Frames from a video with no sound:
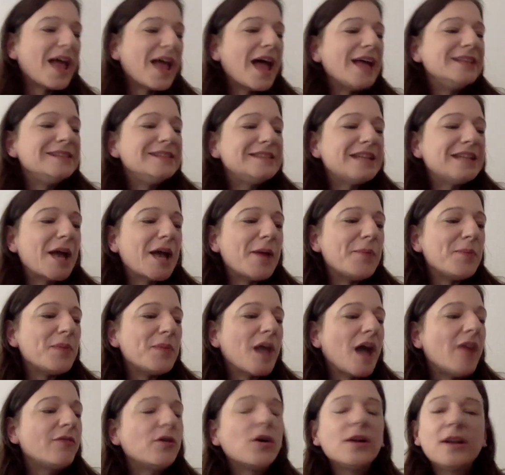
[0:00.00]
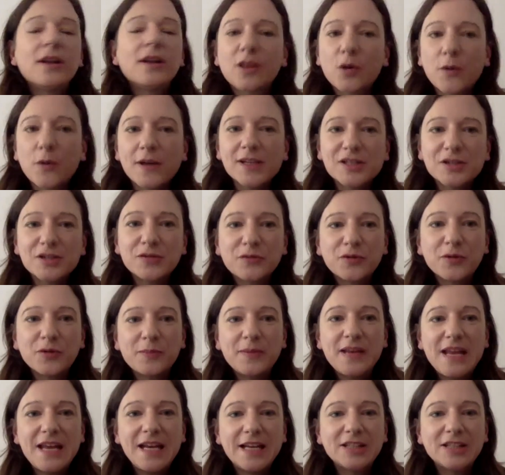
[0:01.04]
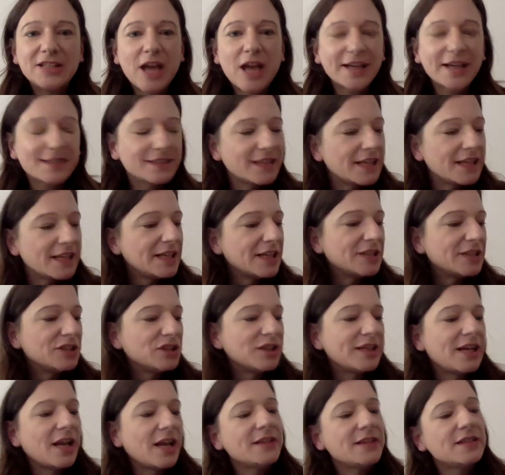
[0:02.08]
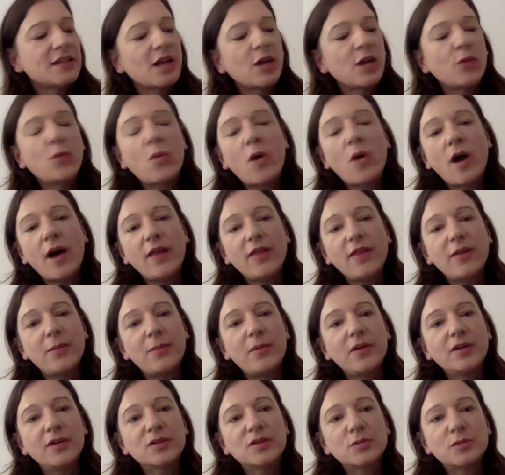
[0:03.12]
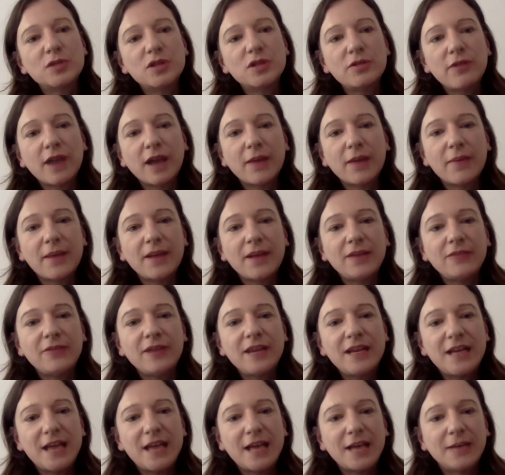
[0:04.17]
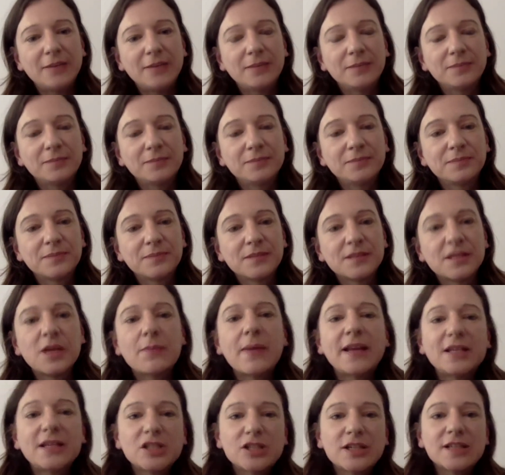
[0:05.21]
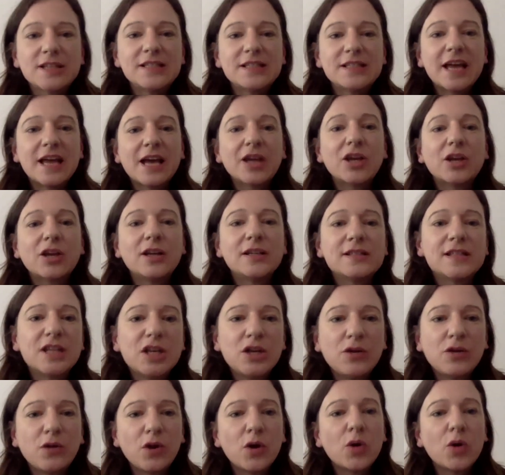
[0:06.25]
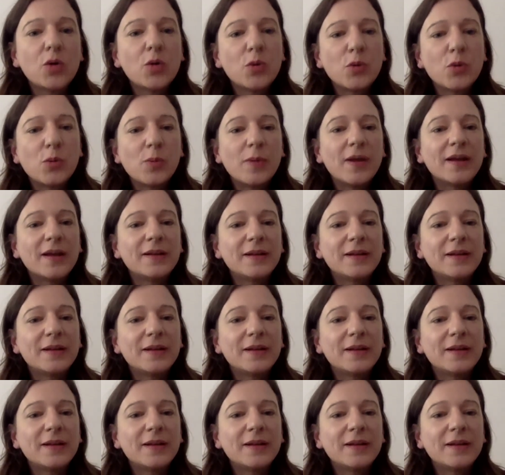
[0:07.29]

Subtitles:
And I've got another question from Nina Jackson, and she'd like to know, what other books would you recommend reading? So you mentioned Good is the New Cool, but